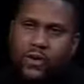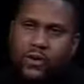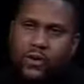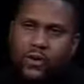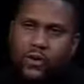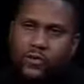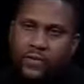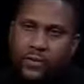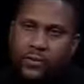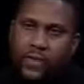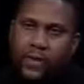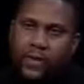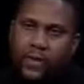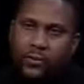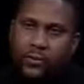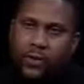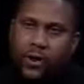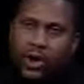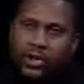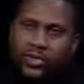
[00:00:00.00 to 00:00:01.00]
from LA to
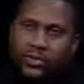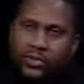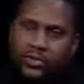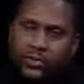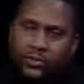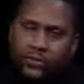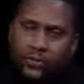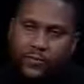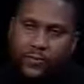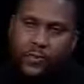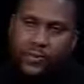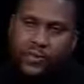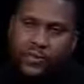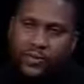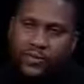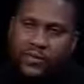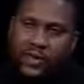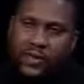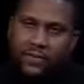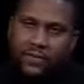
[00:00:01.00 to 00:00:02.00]
Washington. So for four
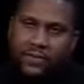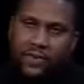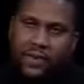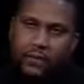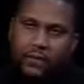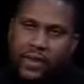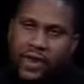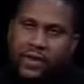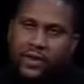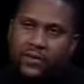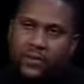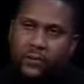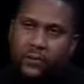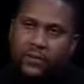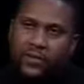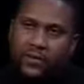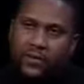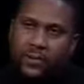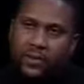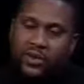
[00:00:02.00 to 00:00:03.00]
years, I've flown back and
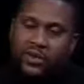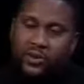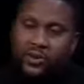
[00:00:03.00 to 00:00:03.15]
forth every week.